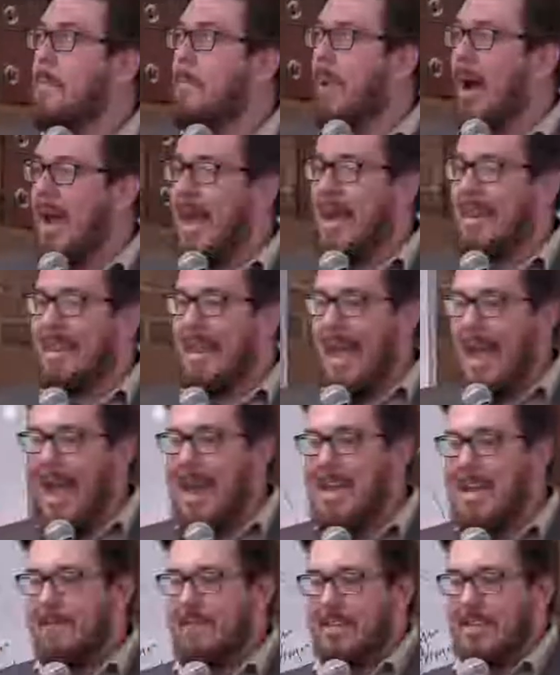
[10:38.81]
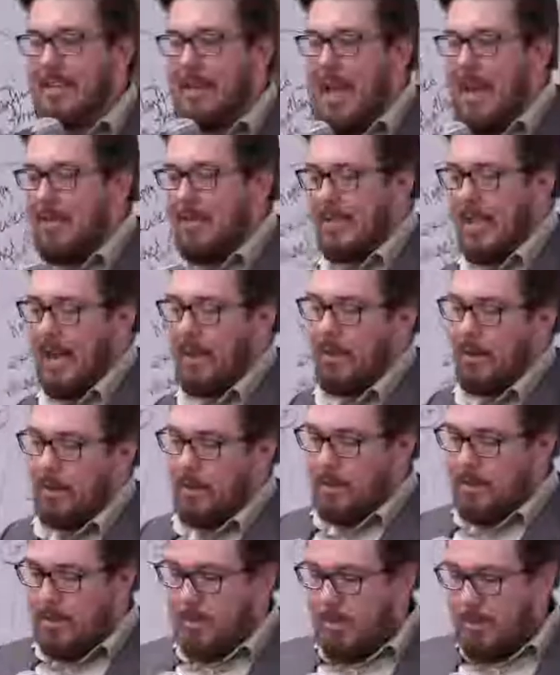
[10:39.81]
But at the end of its life
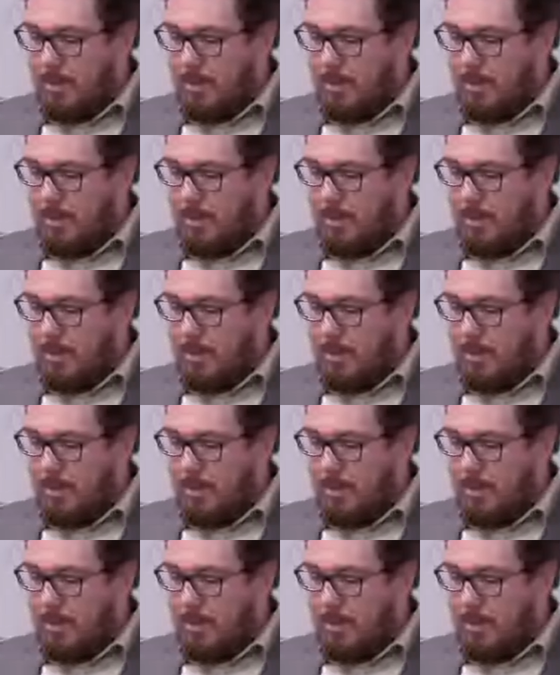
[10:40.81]
cycle,